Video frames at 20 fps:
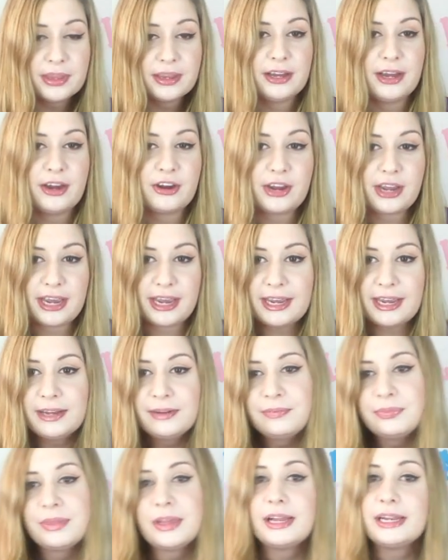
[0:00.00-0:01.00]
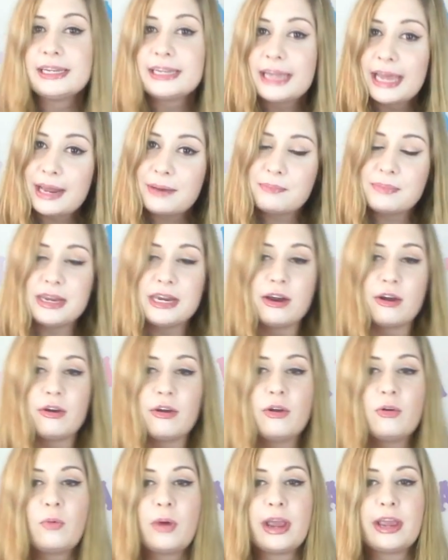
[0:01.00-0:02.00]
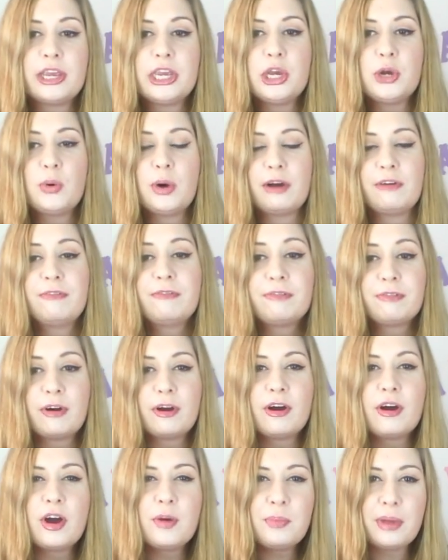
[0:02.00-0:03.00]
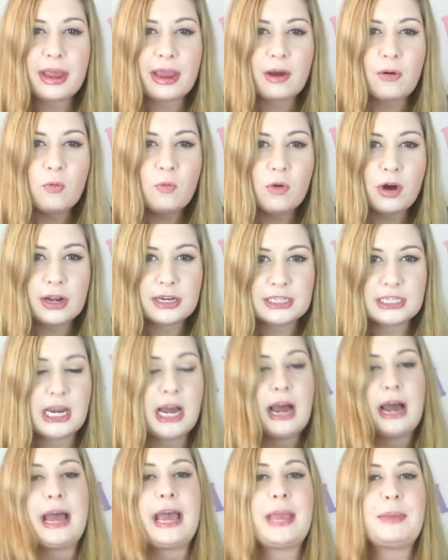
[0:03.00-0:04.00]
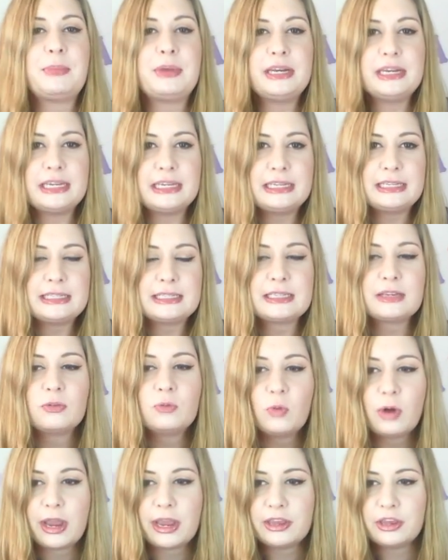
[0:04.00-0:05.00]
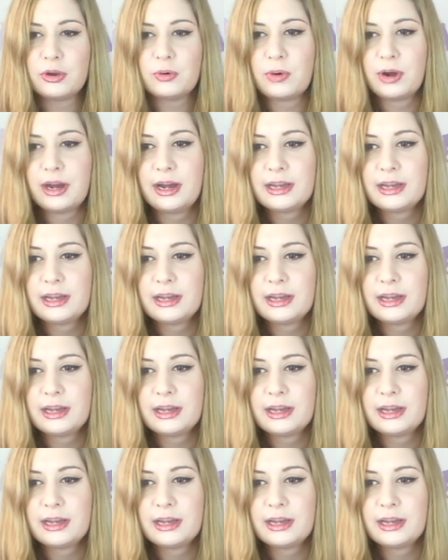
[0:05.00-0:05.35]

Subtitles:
Okay, let me know where you are from and what time it is where you are.